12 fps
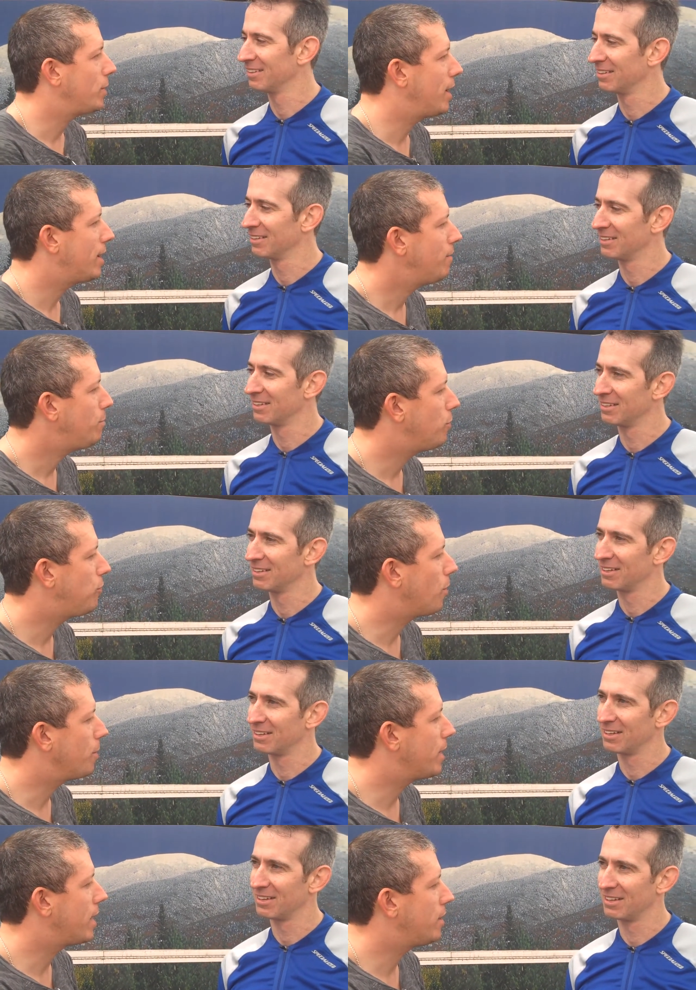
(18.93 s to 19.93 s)
Speaker 1: we in before
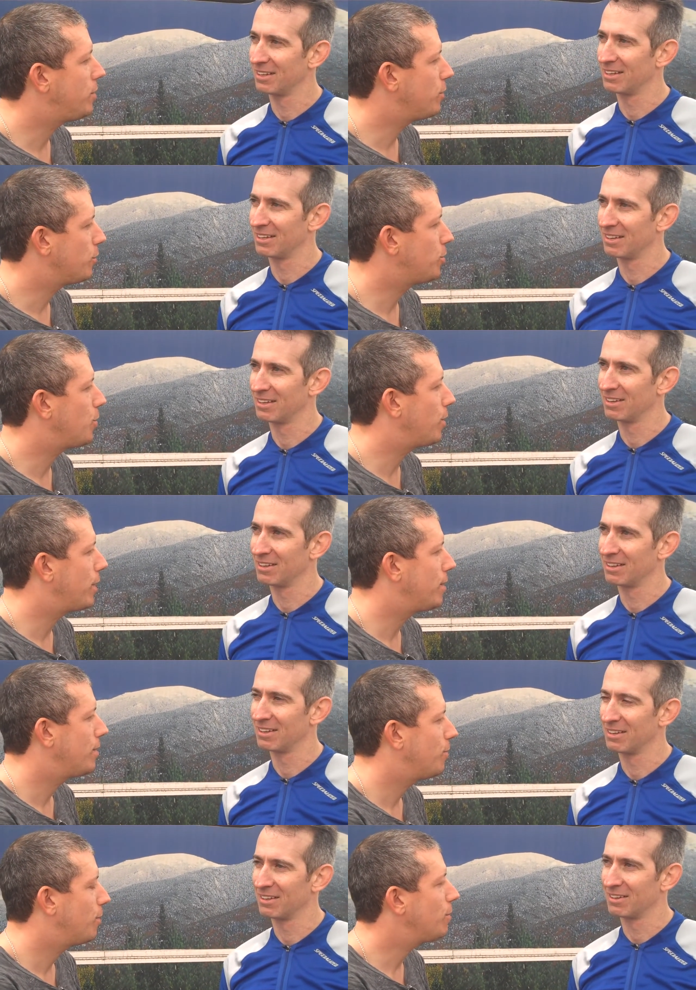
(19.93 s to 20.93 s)
we get into your story?
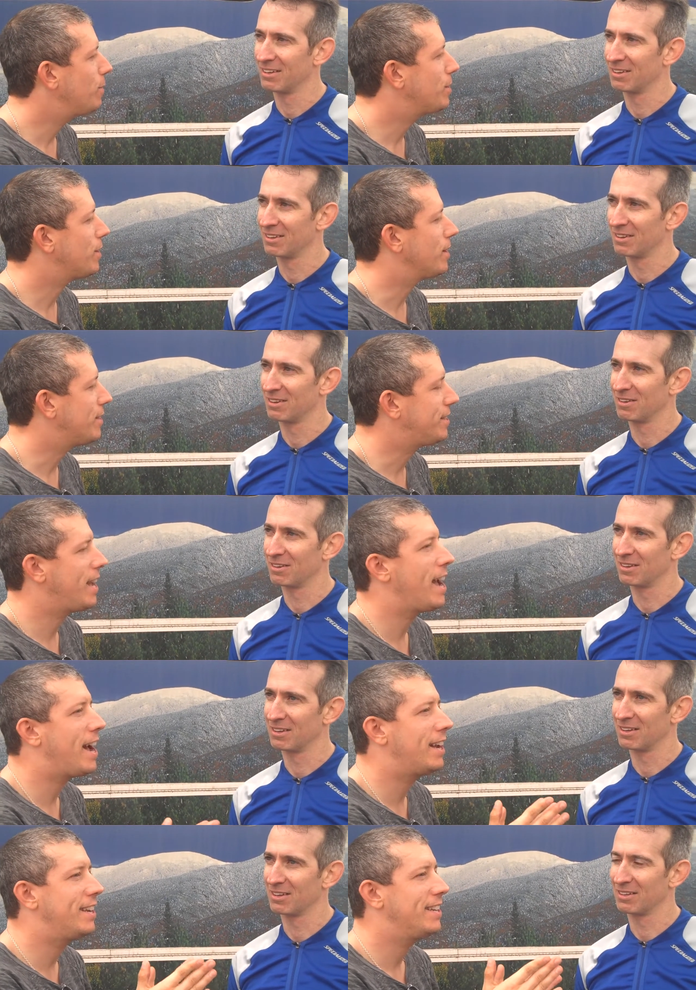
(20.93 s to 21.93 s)
Where did we start?
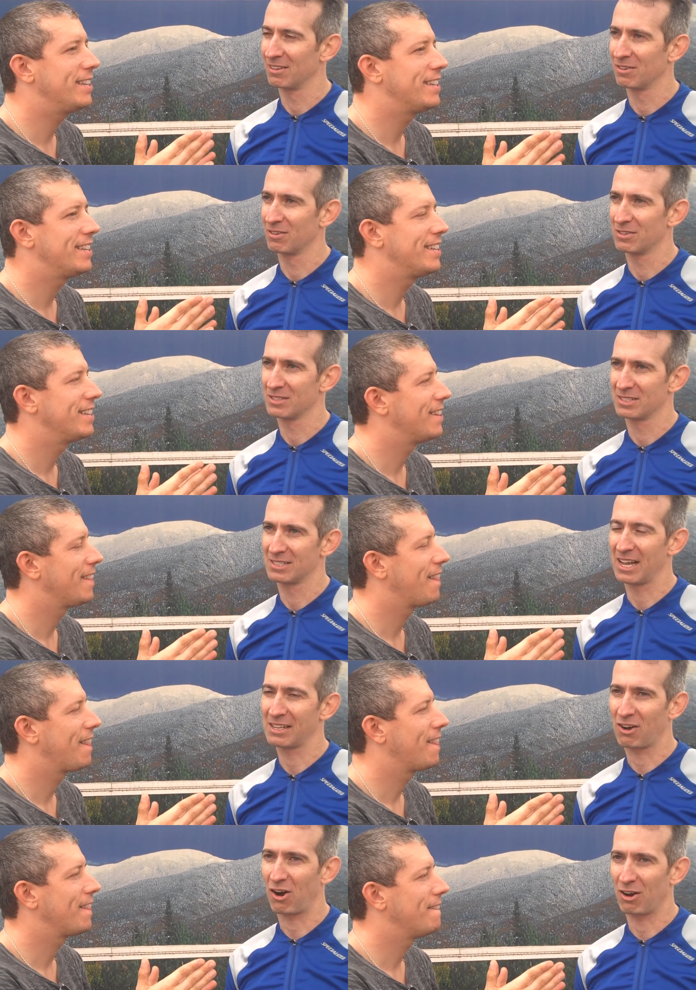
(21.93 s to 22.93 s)
San
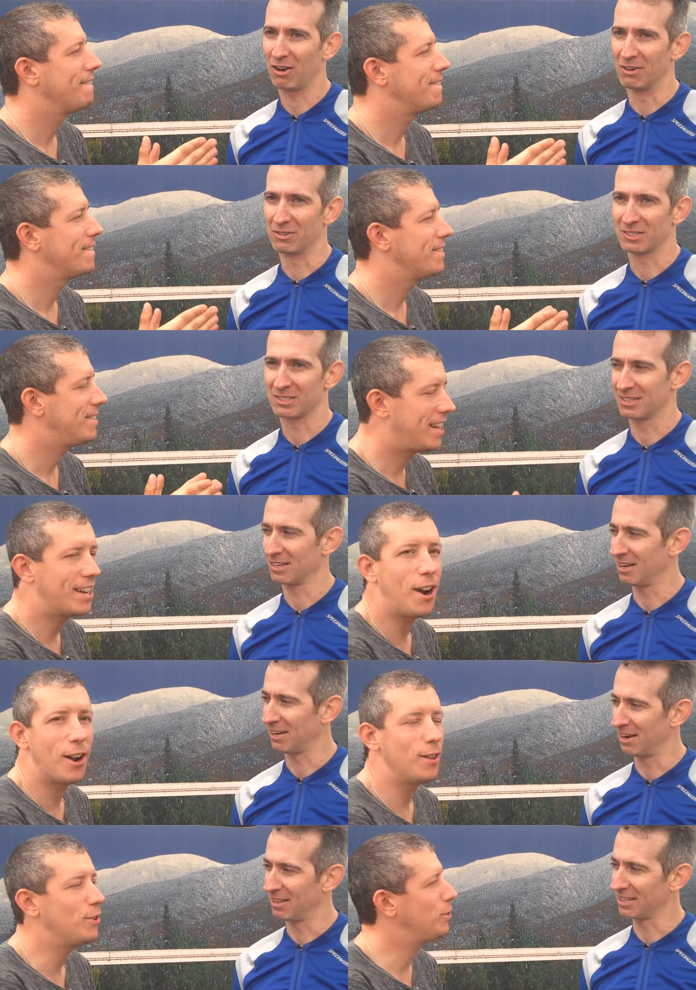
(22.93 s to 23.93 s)
Carlos,
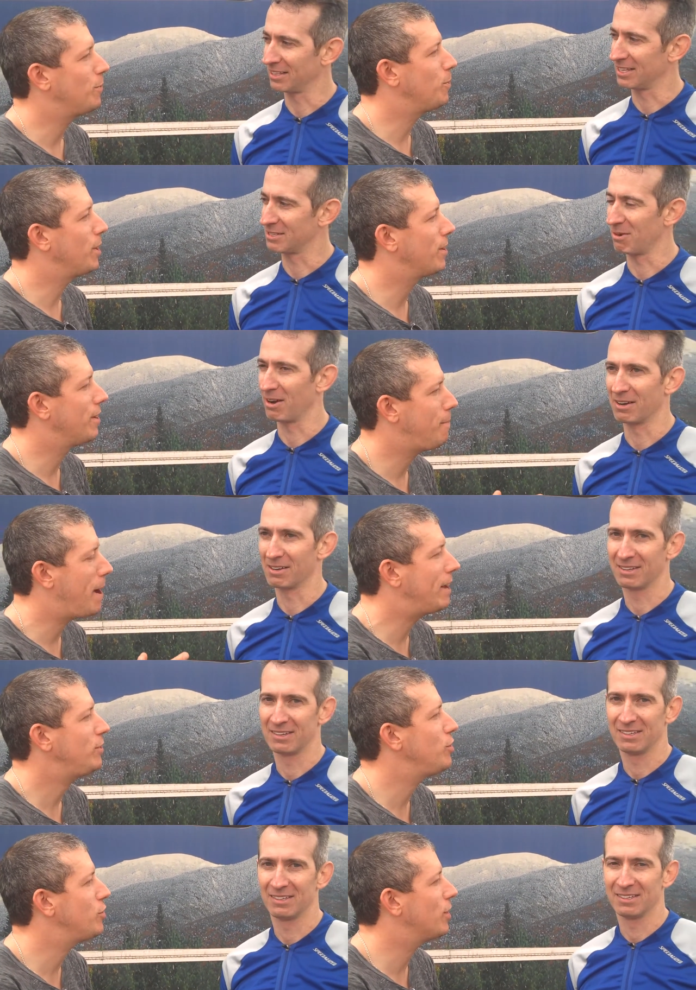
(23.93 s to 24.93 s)
in that's right.
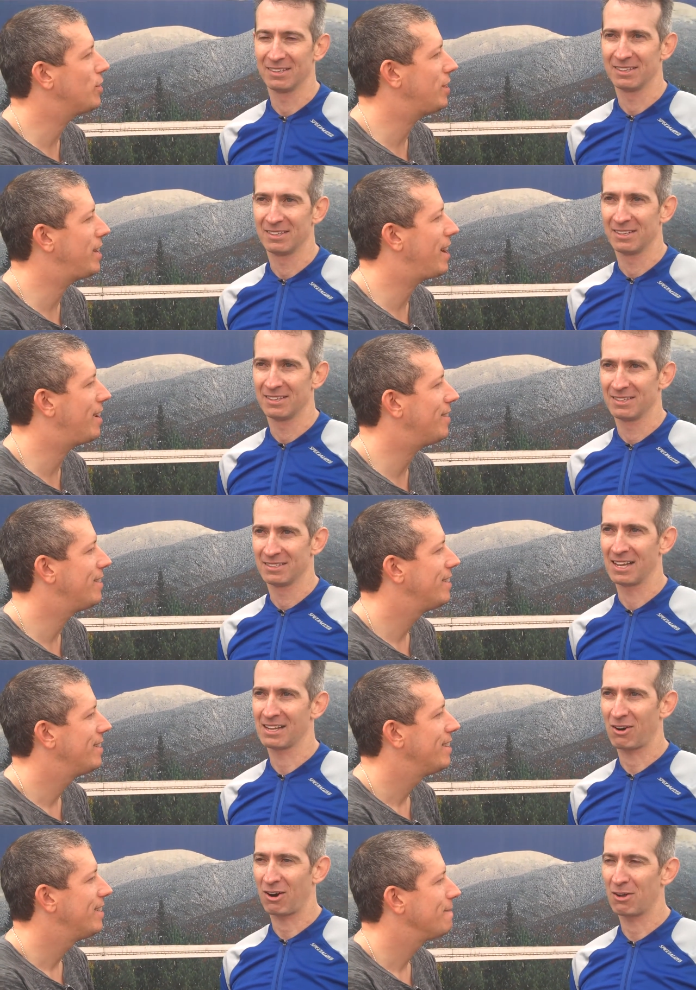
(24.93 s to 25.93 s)
Apache
Speaker 2: Junction now.
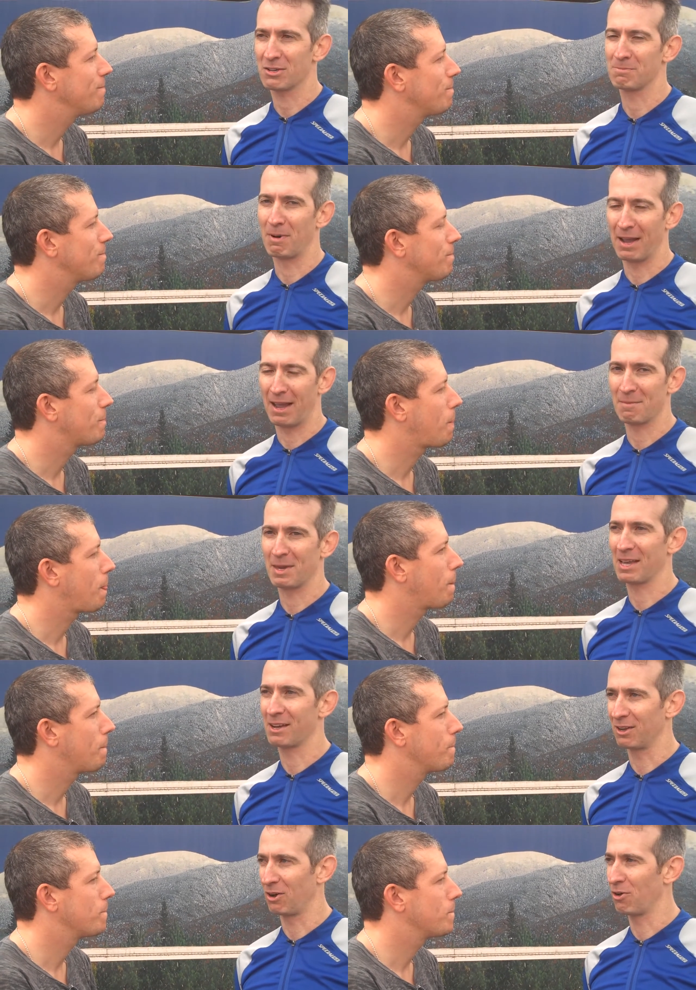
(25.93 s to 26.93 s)
San Carlos, Miami,
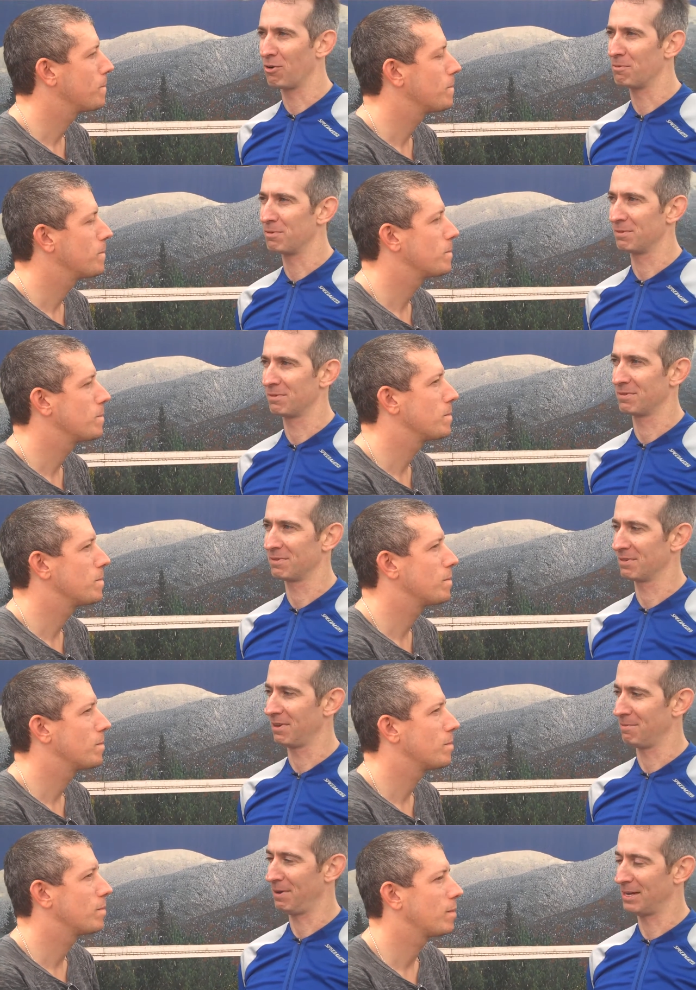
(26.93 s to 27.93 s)
Globe,
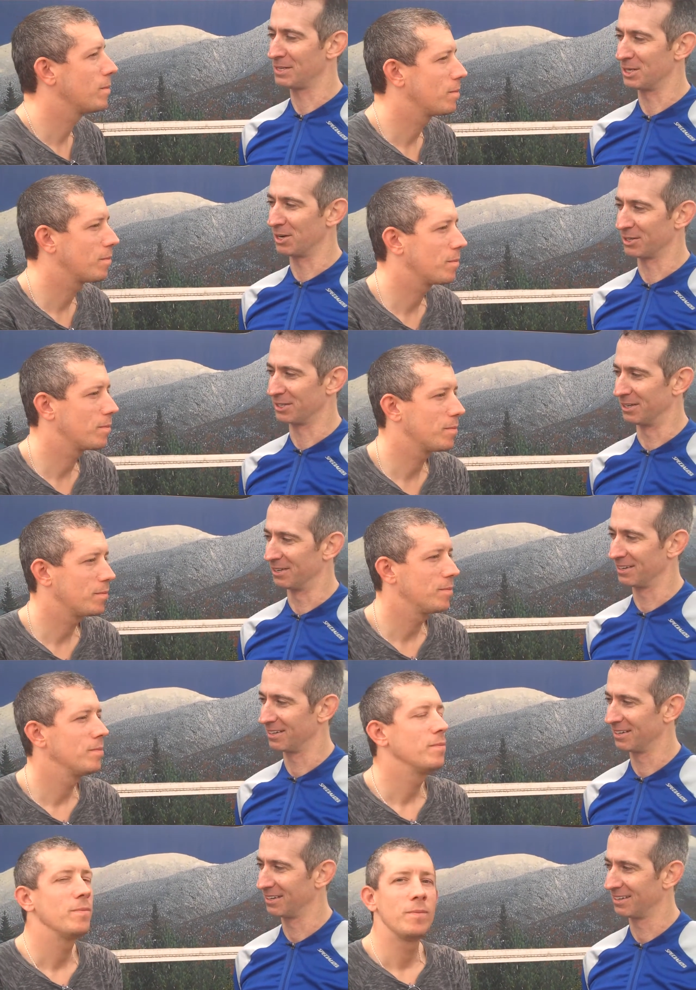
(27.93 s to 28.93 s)
Apache Junction.
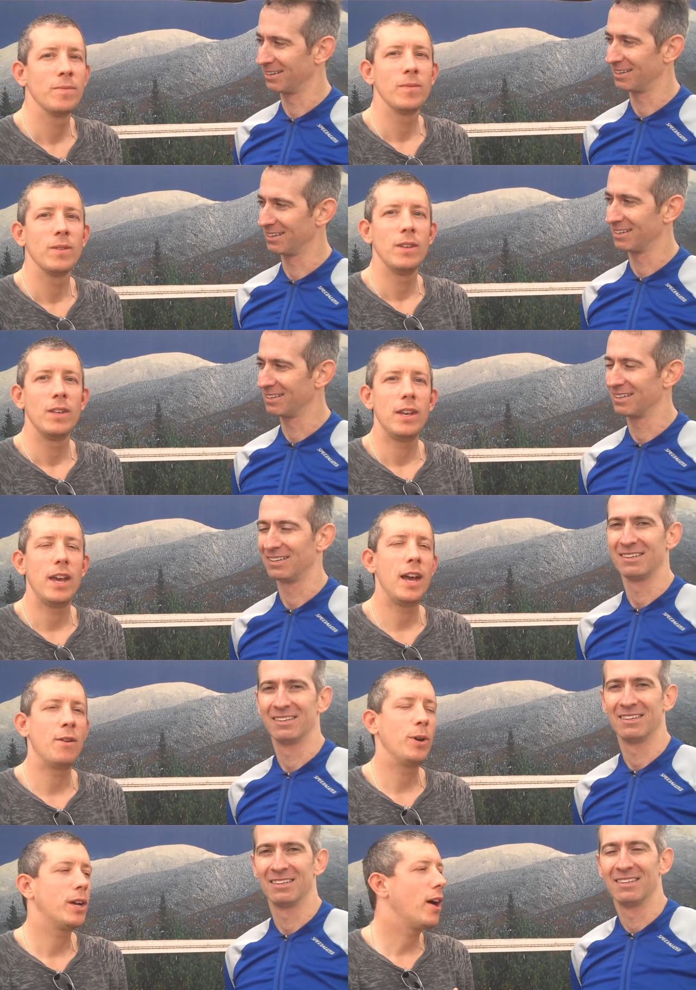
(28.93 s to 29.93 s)

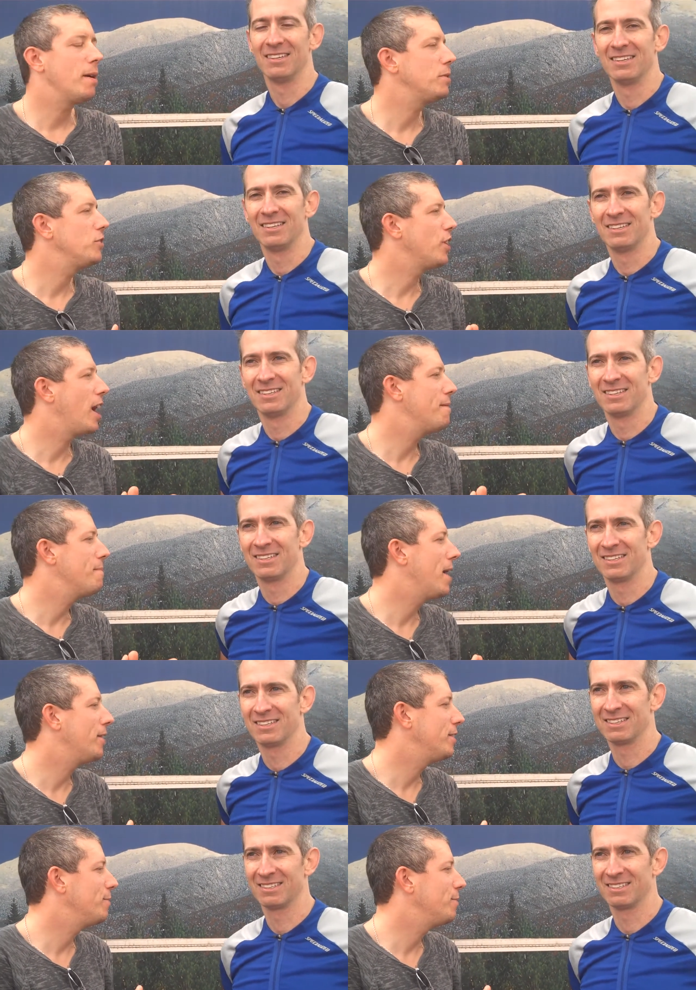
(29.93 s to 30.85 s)
And we climbed
Speaker 1: the giant mountain